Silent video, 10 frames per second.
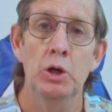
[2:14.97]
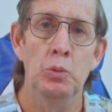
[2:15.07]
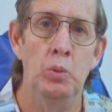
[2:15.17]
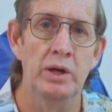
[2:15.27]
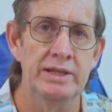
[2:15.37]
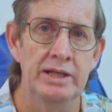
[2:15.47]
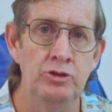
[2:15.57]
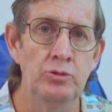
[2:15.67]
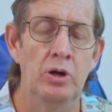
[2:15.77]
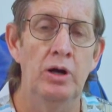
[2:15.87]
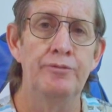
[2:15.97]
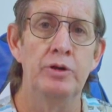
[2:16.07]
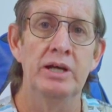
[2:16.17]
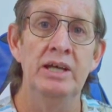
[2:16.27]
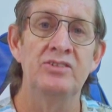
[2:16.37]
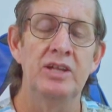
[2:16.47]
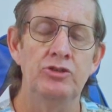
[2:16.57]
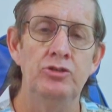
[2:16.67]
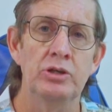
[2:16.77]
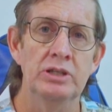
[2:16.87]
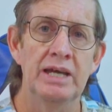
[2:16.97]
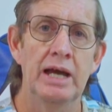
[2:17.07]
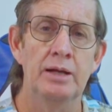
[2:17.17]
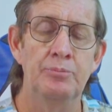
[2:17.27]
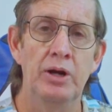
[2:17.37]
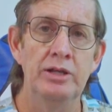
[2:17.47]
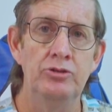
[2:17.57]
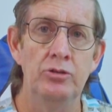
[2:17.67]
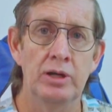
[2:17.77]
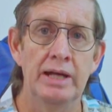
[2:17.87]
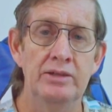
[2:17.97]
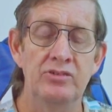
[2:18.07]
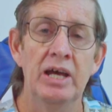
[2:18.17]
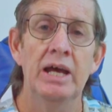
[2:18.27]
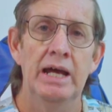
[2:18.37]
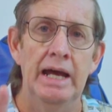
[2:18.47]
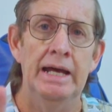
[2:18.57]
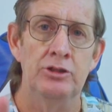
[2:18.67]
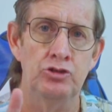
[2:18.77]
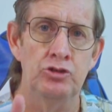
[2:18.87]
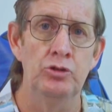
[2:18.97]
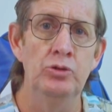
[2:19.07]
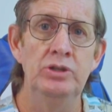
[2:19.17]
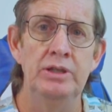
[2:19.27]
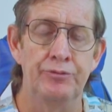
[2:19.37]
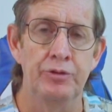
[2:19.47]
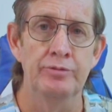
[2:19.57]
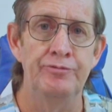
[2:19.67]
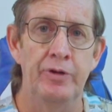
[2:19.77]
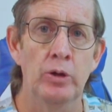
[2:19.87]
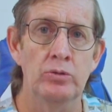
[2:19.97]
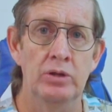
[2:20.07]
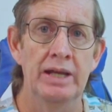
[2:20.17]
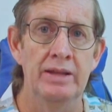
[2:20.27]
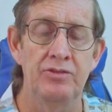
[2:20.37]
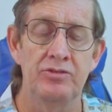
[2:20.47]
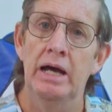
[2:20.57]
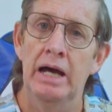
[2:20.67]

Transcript: What they do offer is that you can calibrate your lens at two different focal lengths,